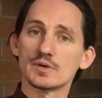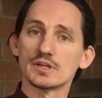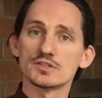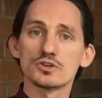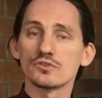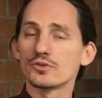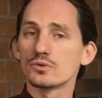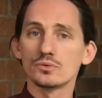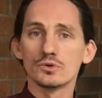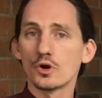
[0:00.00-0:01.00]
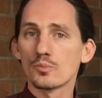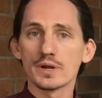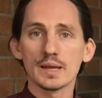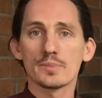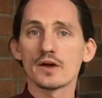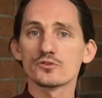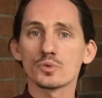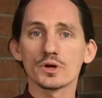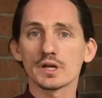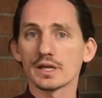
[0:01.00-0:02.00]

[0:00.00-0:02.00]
And so if you know Brene Brown's work